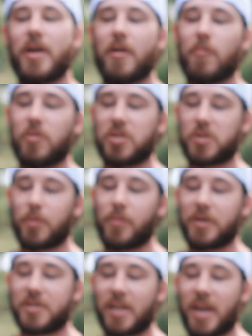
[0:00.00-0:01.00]
right here, which is pretty
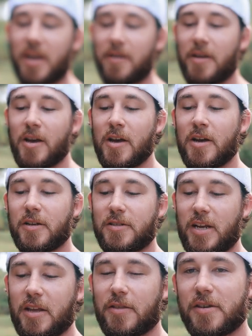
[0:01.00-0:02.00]
much saying
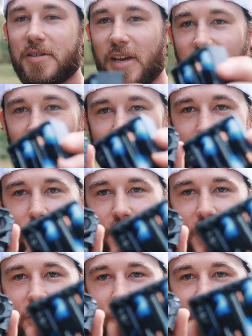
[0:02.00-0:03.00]
take this out,
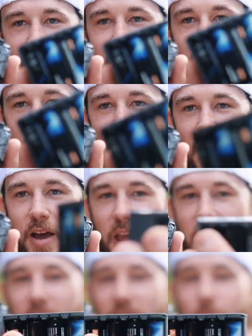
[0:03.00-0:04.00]
put in your
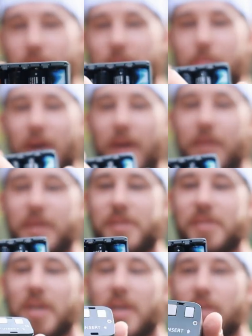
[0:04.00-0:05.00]
8 AA
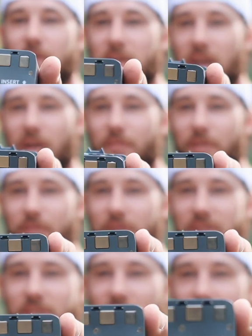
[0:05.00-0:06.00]
batteries. Then you have
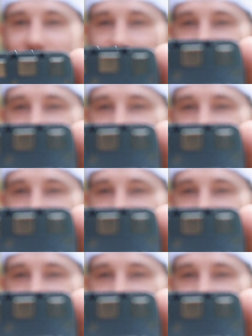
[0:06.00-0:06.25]
this side is